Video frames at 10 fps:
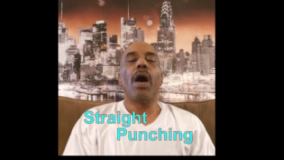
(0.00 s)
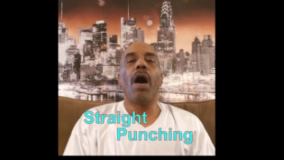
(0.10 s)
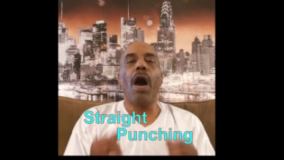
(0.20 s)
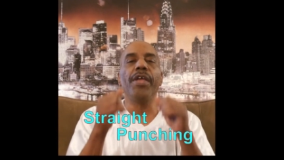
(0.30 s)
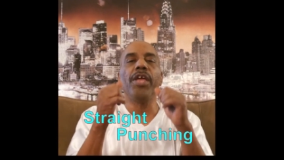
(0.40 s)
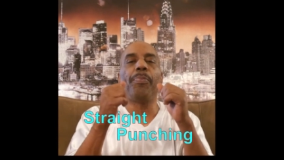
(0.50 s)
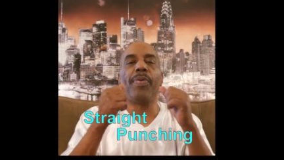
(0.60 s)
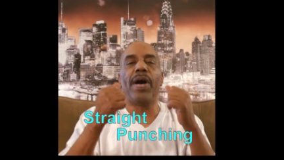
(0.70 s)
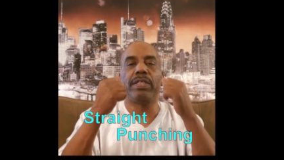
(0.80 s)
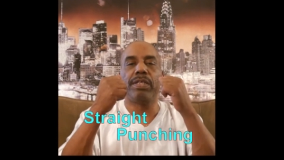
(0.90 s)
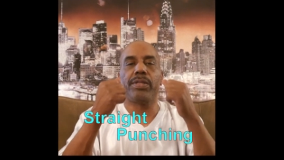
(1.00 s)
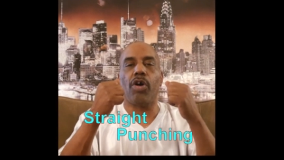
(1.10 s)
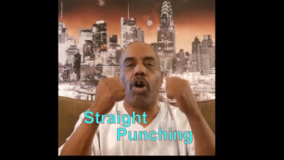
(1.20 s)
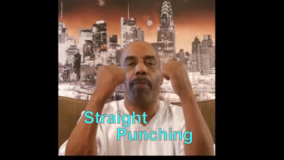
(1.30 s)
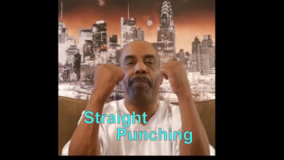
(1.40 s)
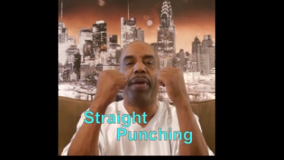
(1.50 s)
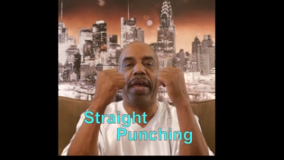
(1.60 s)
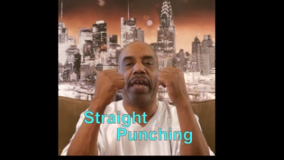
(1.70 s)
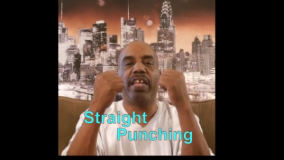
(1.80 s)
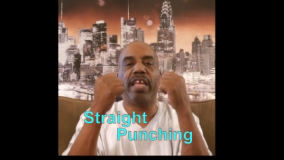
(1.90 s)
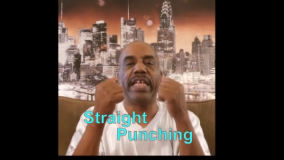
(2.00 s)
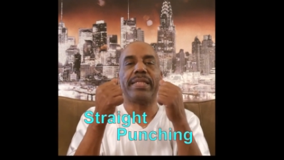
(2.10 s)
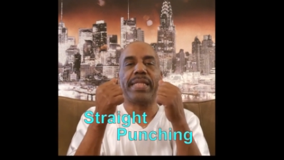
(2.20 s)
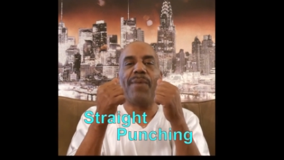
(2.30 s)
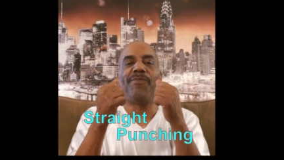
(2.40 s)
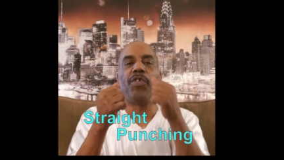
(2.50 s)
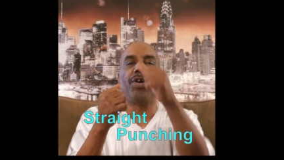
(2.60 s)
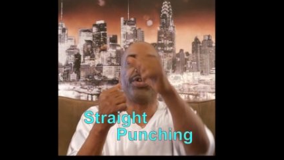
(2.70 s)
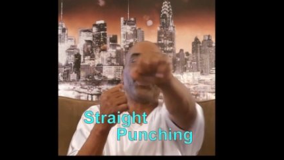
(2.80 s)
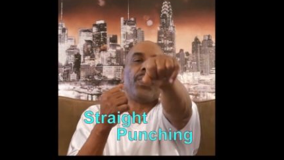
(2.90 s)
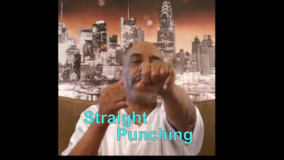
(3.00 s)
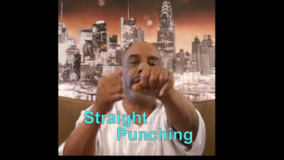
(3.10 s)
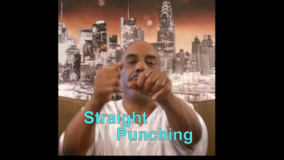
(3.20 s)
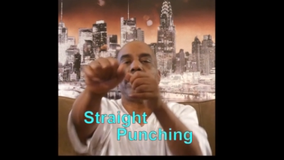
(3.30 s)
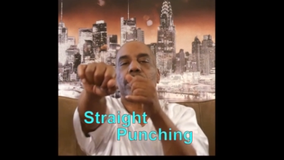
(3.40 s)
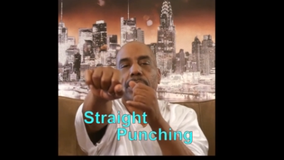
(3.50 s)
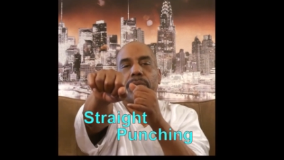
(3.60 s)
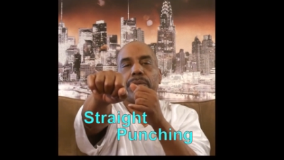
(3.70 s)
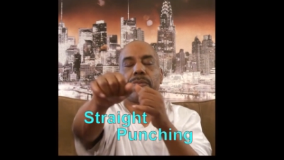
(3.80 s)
All your punches are bent except for the 1, 2.